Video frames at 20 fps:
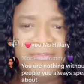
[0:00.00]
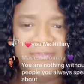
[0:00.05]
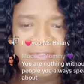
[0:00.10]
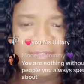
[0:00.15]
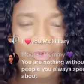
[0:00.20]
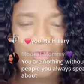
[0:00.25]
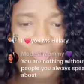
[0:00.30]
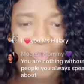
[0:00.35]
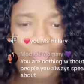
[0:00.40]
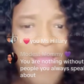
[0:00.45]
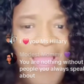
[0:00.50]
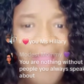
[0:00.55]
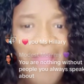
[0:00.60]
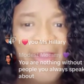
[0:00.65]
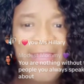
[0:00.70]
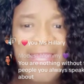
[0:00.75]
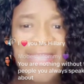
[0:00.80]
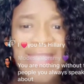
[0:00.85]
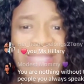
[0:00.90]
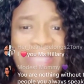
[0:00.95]

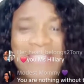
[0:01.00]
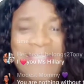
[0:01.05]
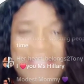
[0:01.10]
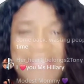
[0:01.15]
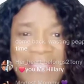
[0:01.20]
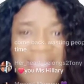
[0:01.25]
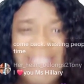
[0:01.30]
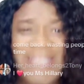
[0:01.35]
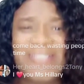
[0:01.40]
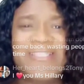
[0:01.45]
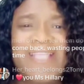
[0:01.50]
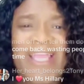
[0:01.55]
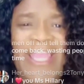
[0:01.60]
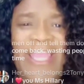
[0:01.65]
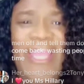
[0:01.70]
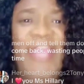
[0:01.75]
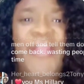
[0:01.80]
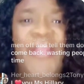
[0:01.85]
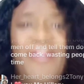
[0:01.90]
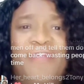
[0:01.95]
Where is this
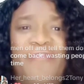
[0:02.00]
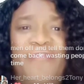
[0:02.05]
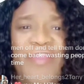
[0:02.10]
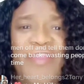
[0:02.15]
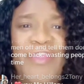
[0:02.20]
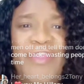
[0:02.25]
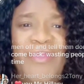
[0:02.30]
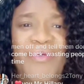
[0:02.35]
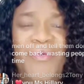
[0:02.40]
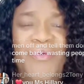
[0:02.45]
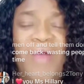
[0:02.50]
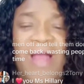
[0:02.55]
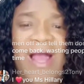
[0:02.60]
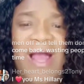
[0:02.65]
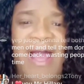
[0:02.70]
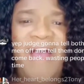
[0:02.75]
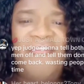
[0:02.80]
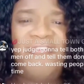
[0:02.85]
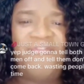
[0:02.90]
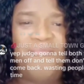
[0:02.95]
interview
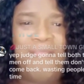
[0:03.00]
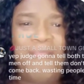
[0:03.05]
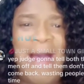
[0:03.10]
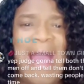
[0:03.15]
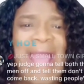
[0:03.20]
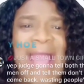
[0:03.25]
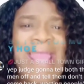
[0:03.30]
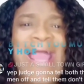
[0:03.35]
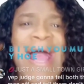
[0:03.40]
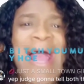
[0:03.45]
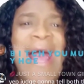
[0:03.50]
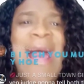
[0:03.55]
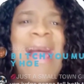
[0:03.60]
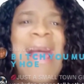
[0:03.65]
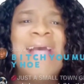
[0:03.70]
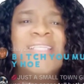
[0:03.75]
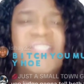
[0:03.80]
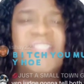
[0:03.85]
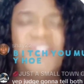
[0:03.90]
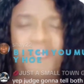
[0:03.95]
of my
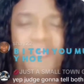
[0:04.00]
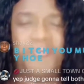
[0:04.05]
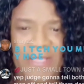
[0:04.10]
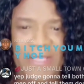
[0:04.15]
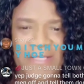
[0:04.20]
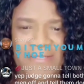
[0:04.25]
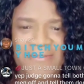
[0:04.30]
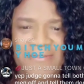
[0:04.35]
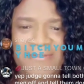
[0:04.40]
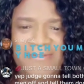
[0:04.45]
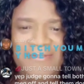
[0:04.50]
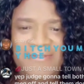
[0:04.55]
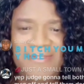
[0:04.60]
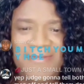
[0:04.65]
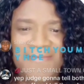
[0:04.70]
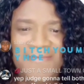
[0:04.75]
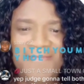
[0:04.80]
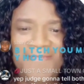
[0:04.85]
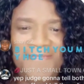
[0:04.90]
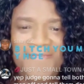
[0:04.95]
husband?
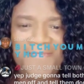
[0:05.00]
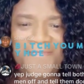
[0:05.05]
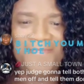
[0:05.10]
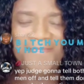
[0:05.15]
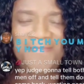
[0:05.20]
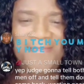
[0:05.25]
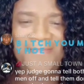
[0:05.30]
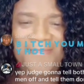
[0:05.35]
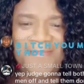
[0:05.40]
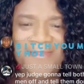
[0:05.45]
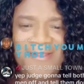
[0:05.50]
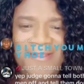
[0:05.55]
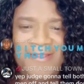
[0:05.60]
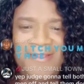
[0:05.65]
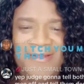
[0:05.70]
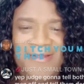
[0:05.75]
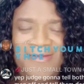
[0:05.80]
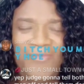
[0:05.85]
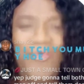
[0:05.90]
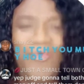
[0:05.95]

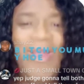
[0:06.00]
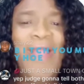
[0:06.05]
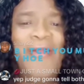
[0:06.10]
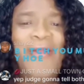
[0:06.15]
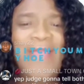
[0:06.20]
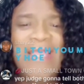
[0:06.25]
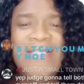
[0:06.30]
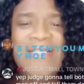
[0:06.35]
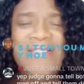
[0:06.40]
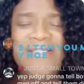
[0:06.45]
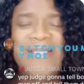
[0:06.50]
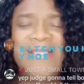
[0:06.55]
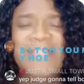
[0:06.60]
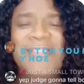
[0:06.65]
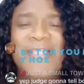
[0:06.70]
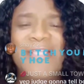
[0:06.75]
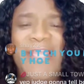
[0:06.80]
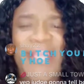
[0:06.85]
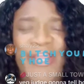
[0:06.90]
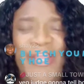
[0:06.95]
Where is
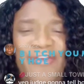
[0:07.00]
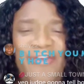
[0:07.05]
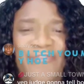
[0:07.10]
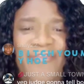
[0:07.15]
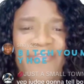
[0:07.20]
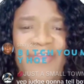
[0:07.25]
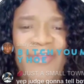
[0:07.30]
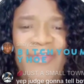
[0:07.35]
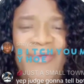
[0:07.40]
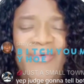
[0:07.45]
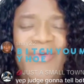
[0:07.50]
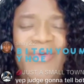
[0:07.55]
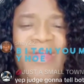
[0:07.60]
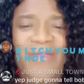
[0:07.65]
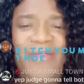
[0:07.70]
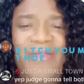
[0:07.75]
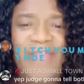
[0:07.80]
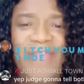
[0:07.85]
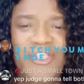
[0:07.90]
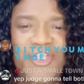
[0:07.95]
this interview
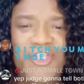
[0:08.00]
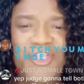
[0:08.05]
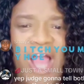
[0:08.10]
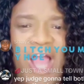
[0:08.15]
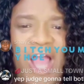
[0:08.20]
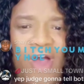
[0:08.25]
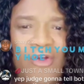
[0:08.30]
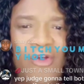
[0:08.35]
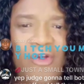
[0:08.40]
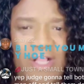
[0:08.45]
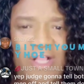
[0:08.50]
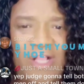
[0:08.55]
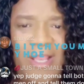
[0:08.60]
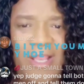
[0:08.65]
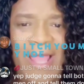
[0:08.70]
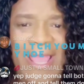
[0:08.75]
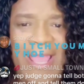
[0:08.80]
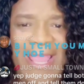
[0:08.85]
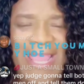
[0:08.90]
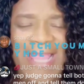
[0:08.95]
that y'all
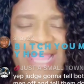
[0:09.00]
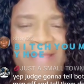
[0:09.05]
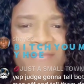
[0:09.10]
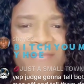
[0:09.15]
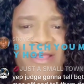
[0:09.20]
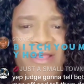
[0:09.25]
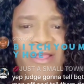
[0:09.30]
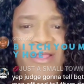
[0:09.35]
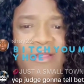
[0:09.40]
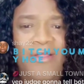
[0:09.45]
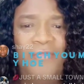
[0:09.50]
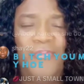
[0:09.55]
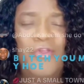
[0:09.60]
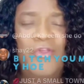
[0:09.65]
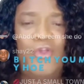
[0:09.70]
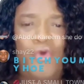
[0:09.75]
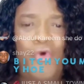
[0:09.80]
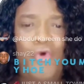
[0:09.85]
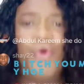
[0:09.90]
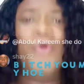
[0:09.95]
claim the
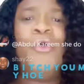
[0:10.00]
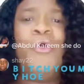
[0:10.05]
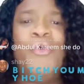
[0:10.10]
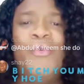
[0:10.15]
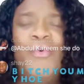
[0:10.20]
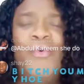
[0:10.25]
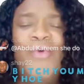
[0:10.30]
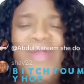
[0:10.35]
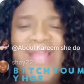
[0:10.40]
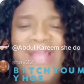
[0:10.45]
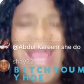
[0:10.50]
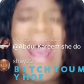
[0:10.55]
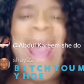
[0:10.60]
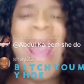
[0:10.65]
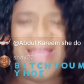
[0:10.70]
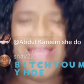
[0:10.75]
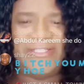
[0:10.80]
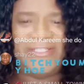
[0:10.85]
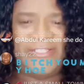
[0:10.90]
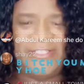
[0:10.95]
crew
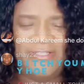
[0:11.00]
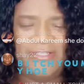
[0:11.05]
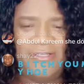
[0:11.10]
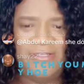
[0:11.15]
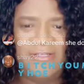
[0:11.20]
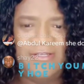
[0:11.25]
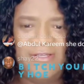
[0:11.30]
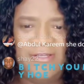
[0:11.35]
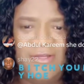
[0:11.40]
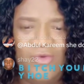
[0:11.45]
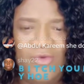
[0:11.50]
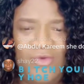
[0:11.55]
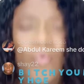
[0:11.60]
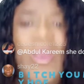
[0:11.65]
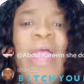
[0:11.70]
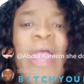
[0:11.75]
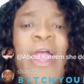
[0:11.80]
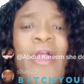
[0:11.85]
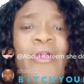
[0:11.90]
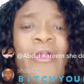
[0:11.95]
got?
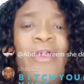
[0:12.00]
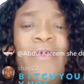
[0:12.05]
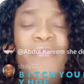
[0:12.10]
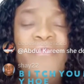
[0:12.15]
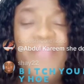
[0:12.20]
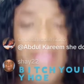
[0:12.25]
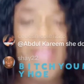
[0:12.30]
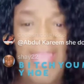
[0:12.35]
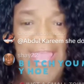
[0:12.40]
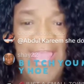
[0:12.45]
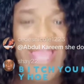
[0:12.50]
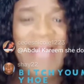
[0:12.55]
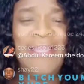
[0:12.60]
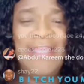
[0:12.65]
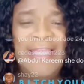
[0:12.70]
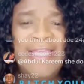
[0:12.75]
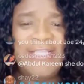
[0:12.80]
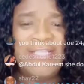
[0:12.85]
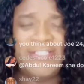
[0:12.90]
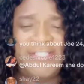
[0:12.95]
Where the hell
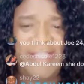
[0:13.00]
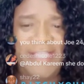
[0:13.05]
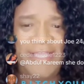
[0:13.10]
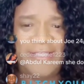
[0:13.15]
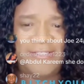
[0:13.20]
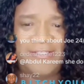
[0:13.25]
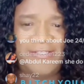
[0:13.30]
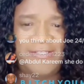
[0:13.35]
is it?